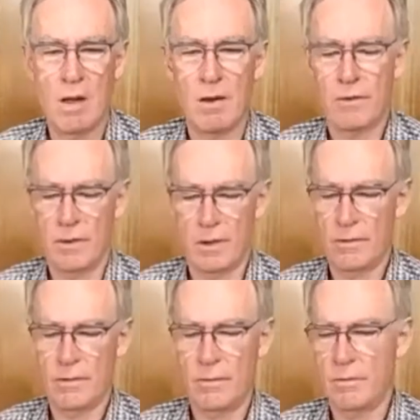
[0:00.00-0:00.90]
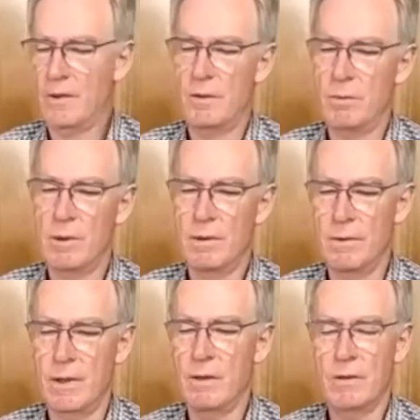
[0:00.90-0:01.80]
So that's a
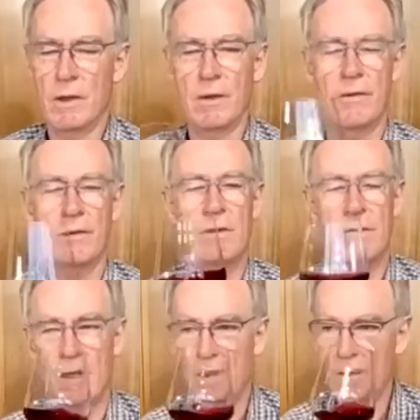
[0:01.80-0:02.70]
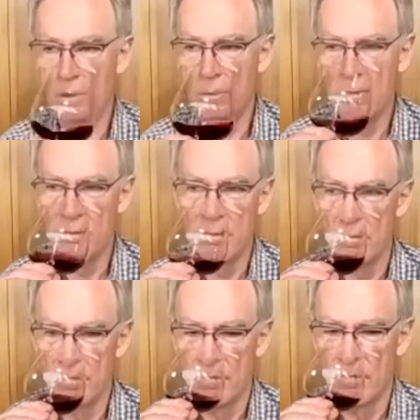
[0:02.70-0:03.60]
beautiful nose. I could sniff that,
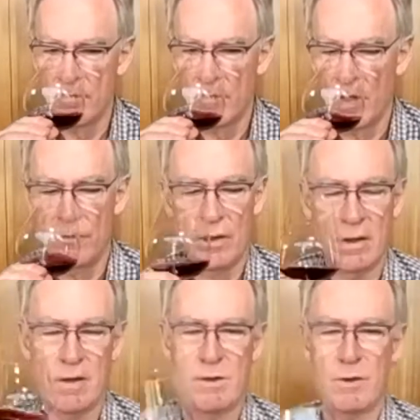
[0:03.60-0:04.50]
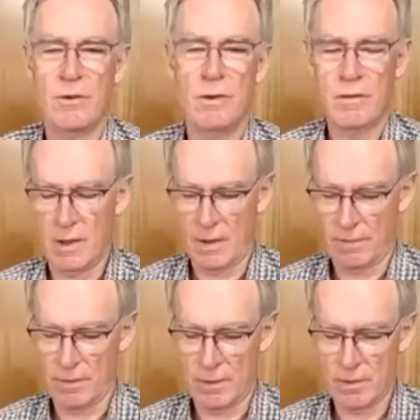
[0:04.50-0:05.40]
sit and enjoy sniffing that
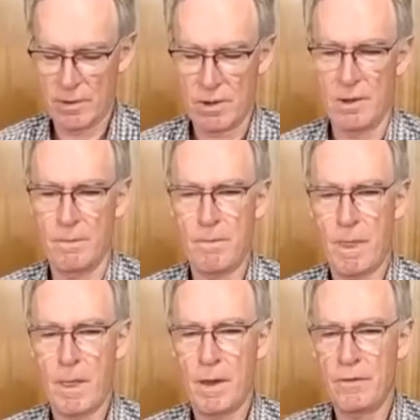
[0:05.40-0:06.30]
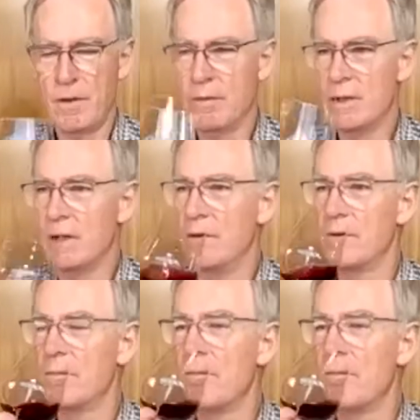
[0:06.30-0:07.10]
for a long time. Let's have a taste.